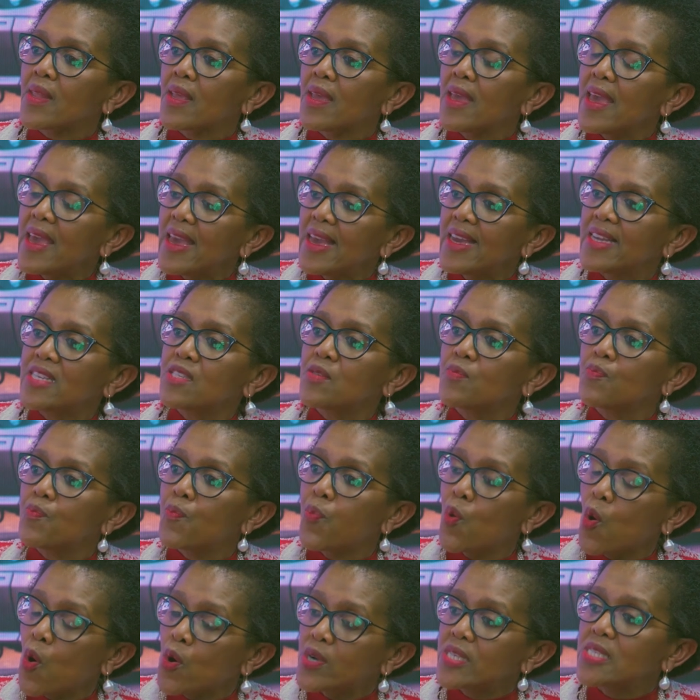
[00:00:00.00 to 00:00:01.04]
had
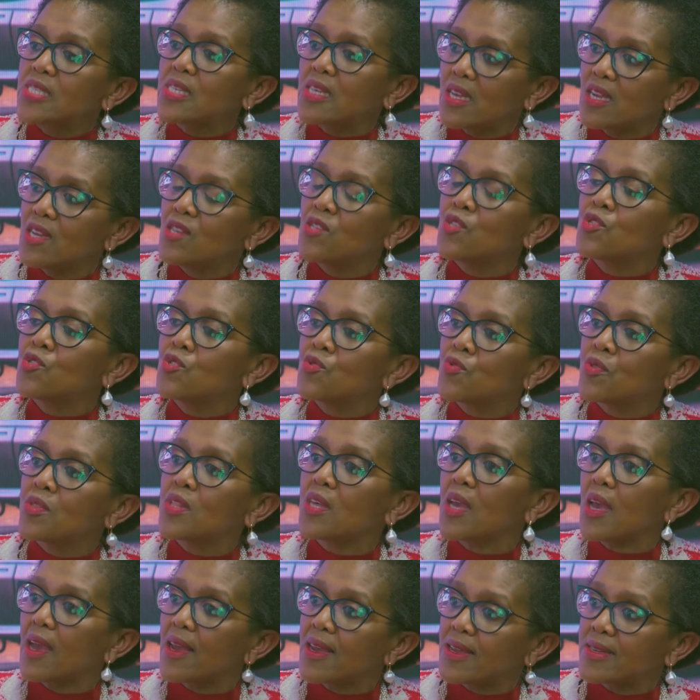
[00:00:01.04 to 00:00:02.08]
bought into
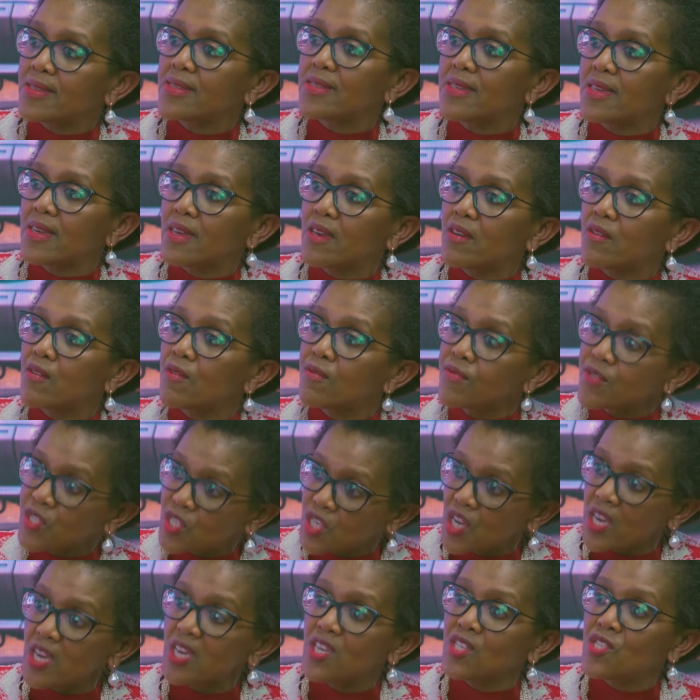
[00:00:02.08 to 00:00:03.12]
the idea of
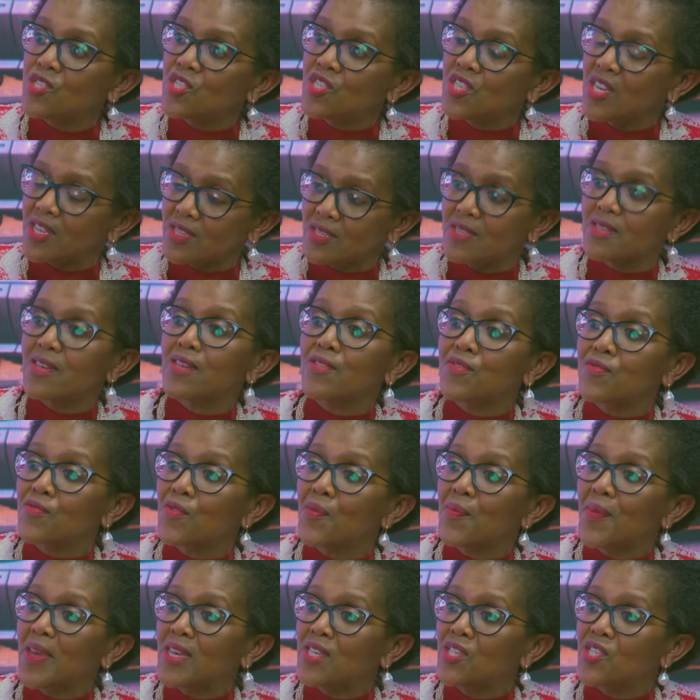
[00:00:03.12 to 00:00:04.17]
change and
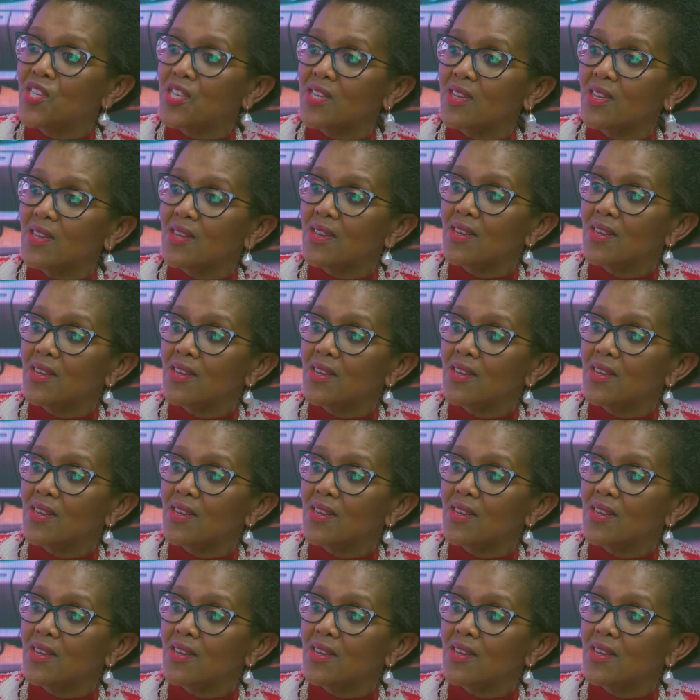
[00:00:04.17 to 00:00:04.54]
transformation.